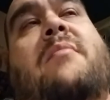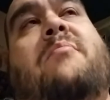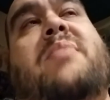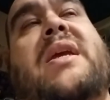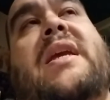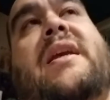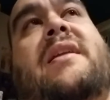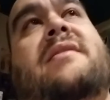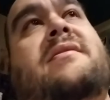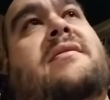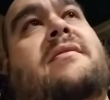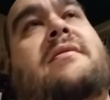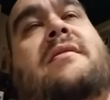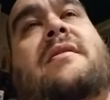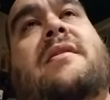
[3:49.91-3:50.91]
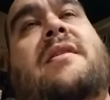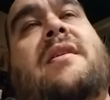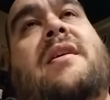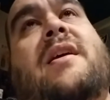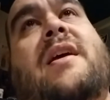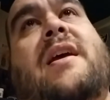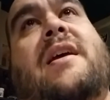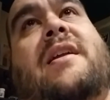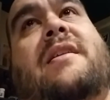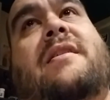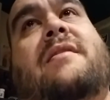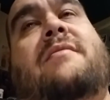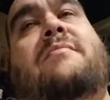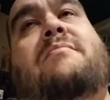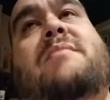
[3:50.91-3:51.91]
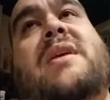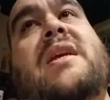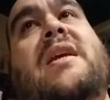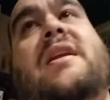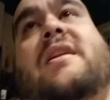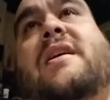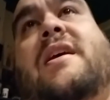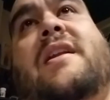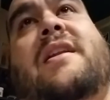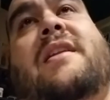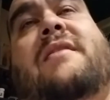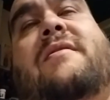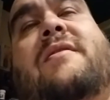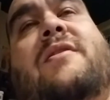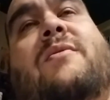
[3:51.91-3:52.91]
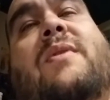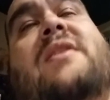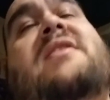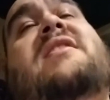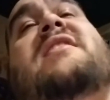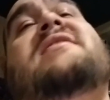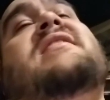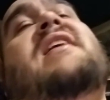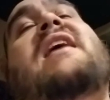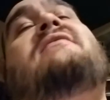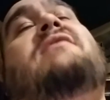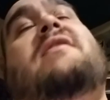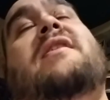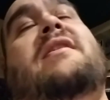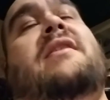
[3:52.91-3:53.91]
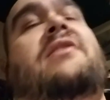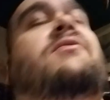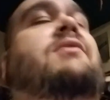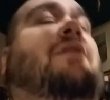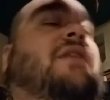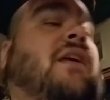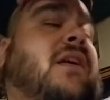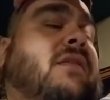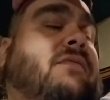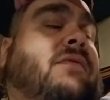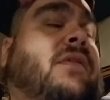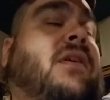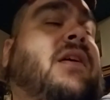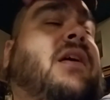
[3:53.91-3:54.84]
beans and meat and just everything that you could think of.